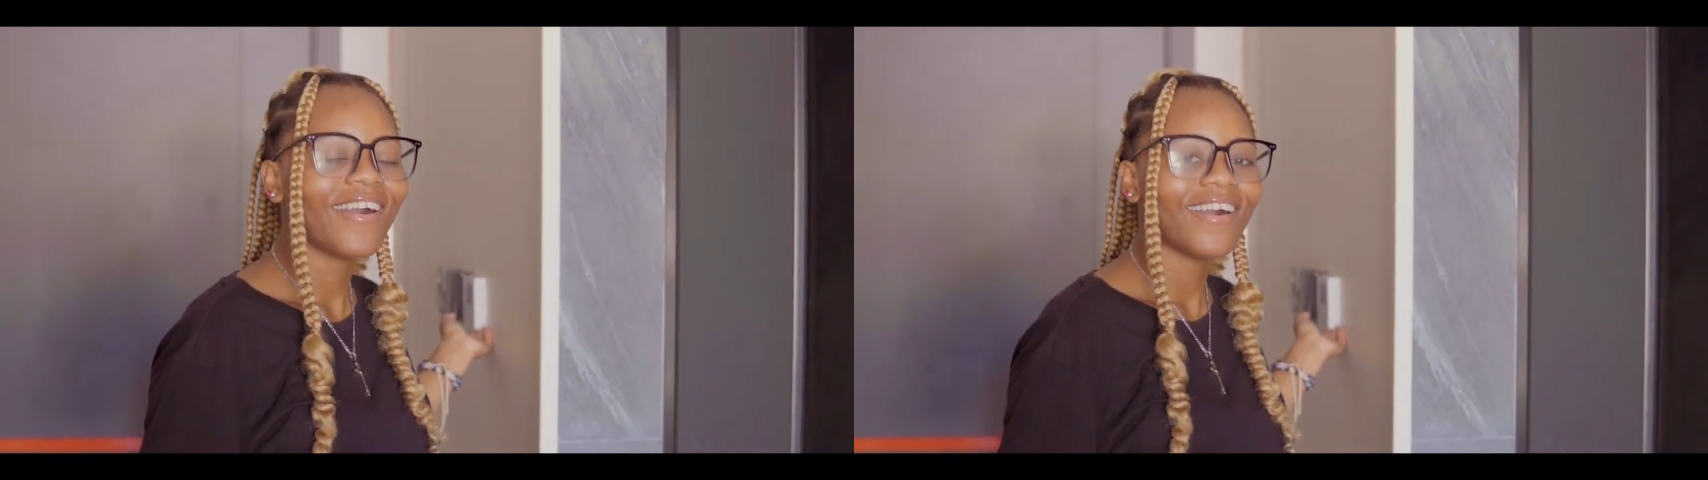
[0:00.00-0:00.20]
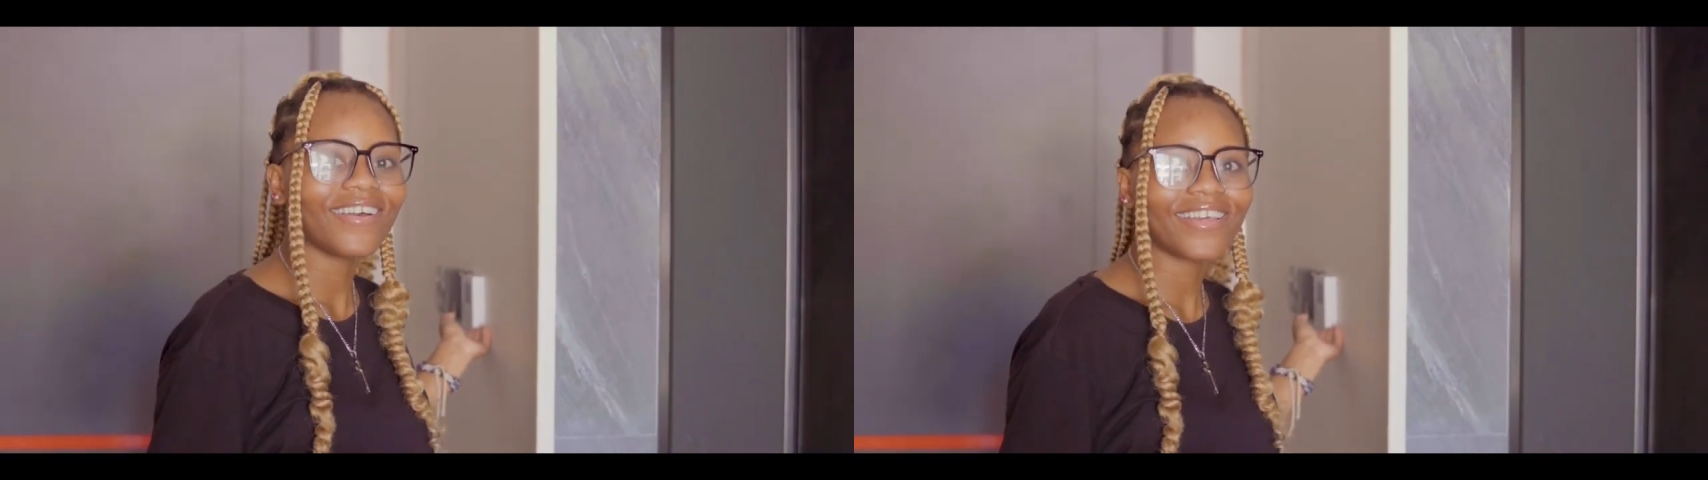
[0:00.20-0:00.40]

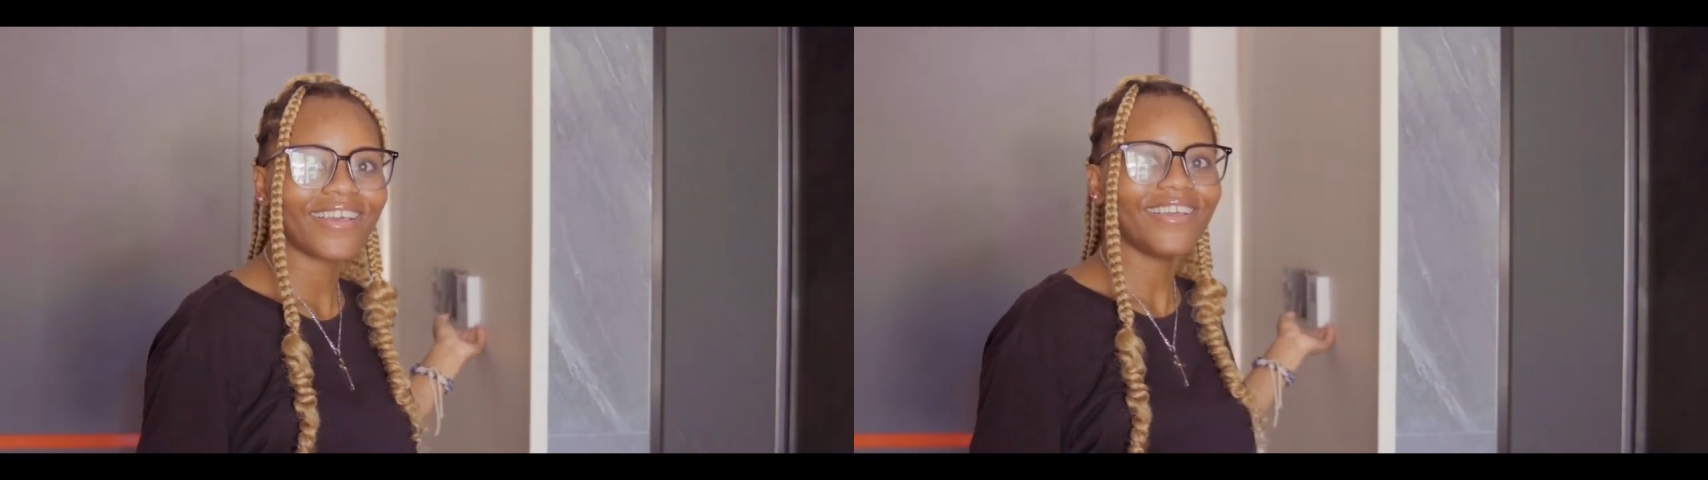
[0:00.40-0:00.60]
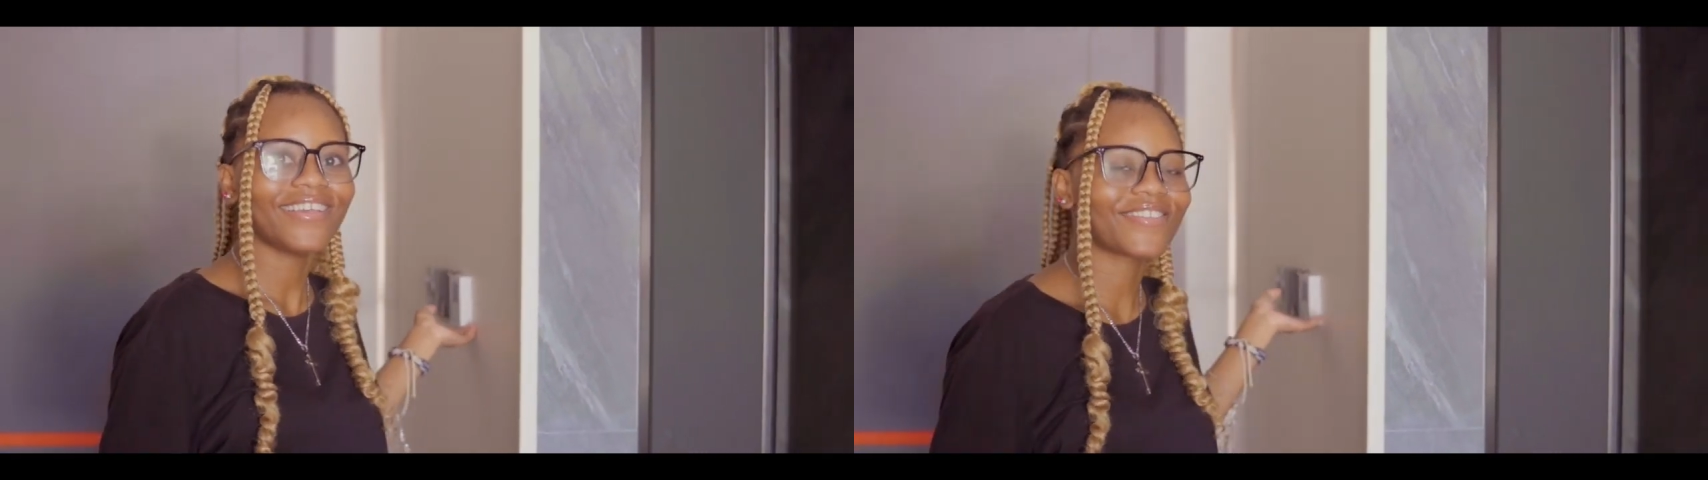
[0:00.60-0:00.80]

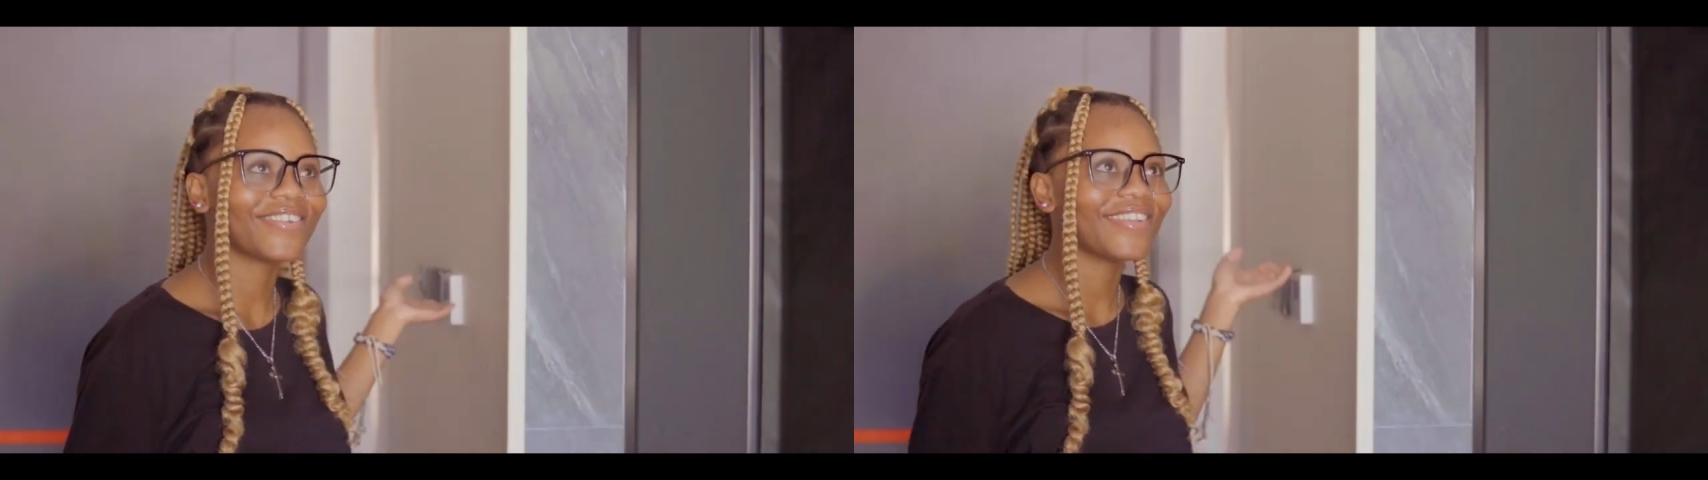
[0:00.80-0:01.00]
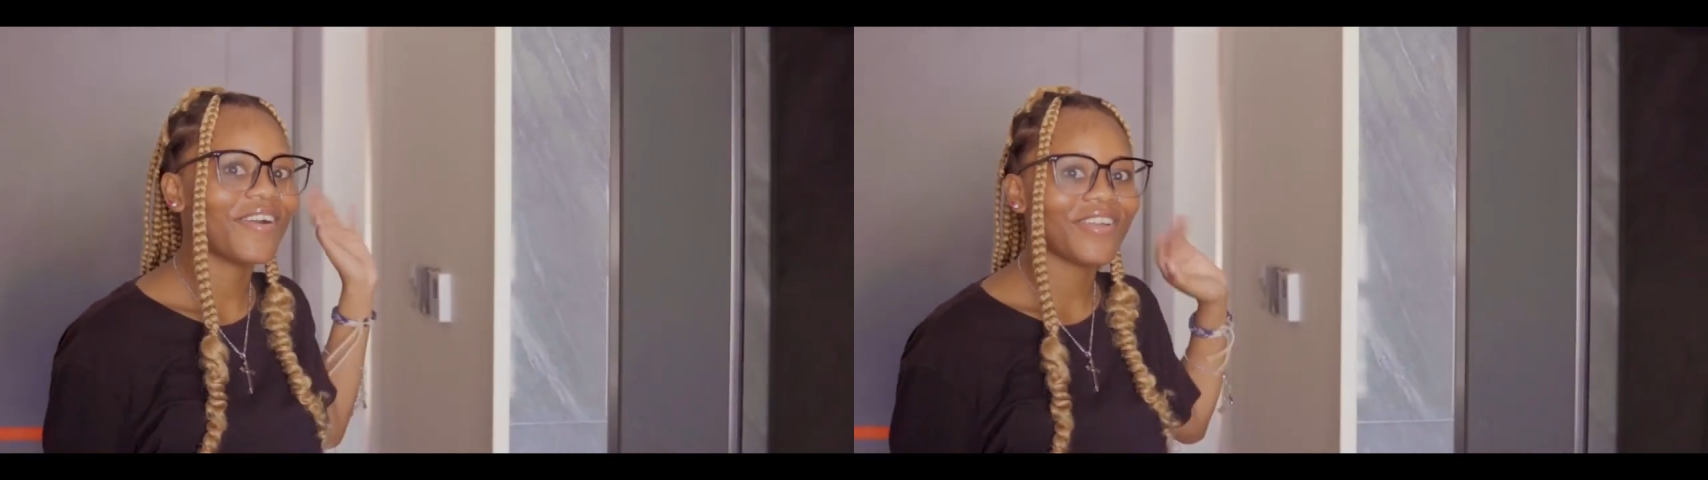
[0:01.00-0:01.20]
Okay, so
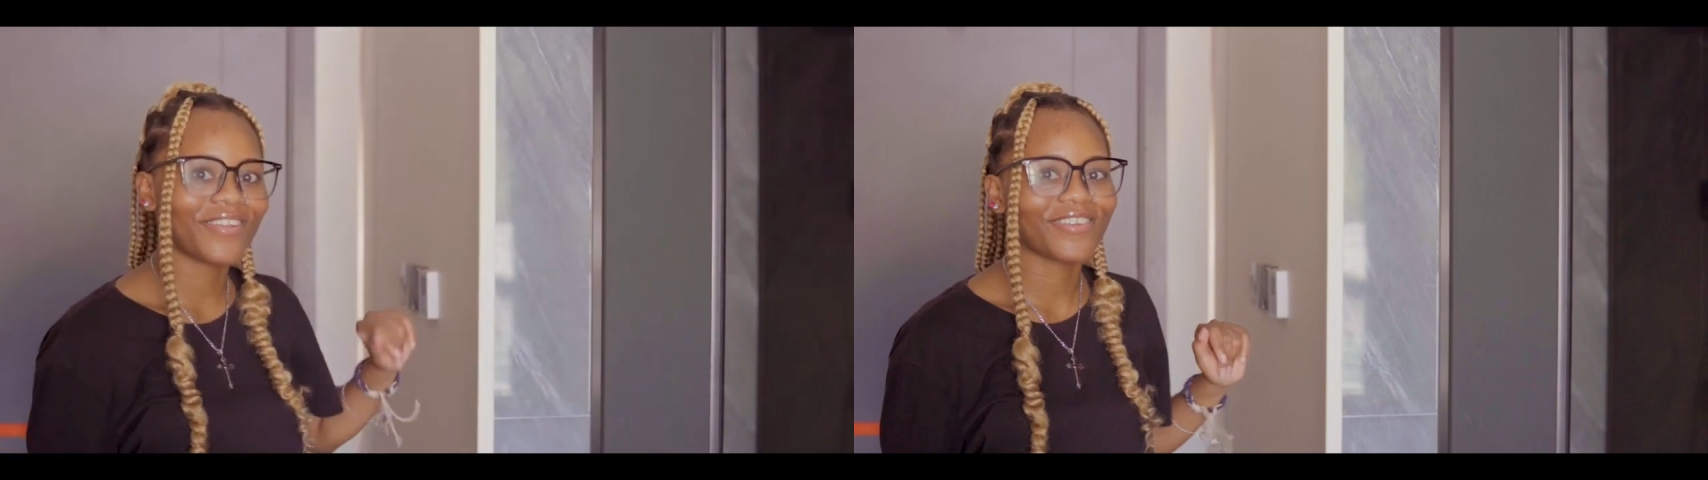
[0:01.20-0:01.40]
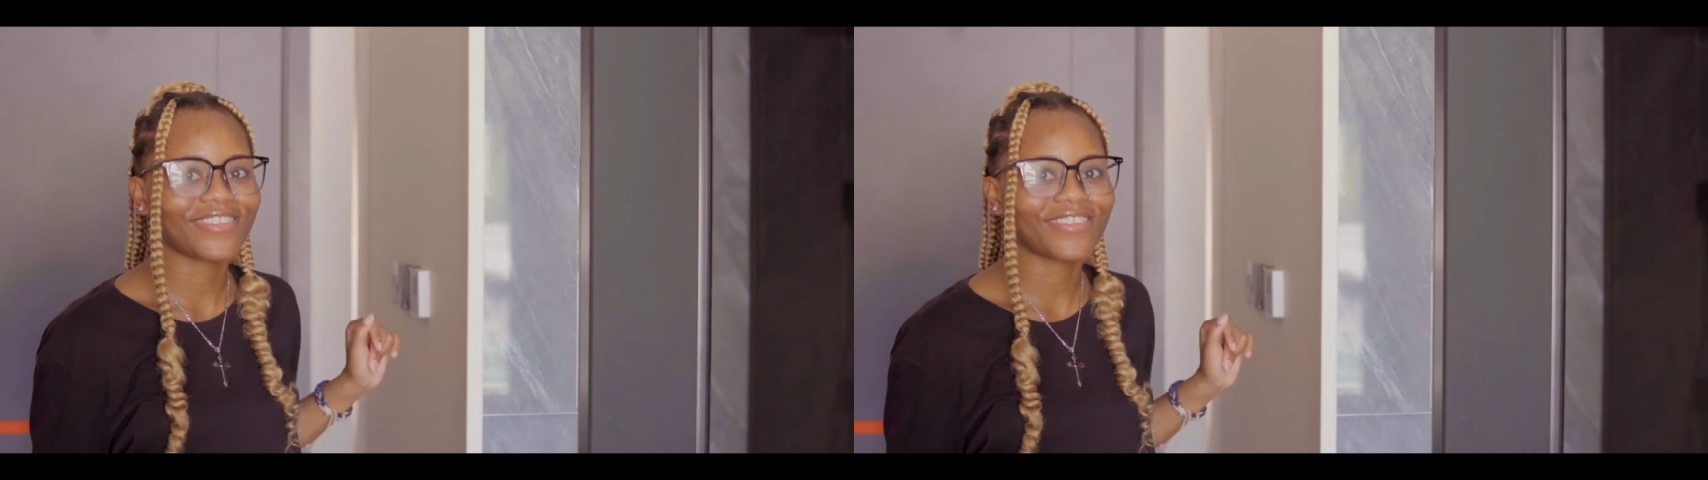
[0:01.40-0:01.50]
now we know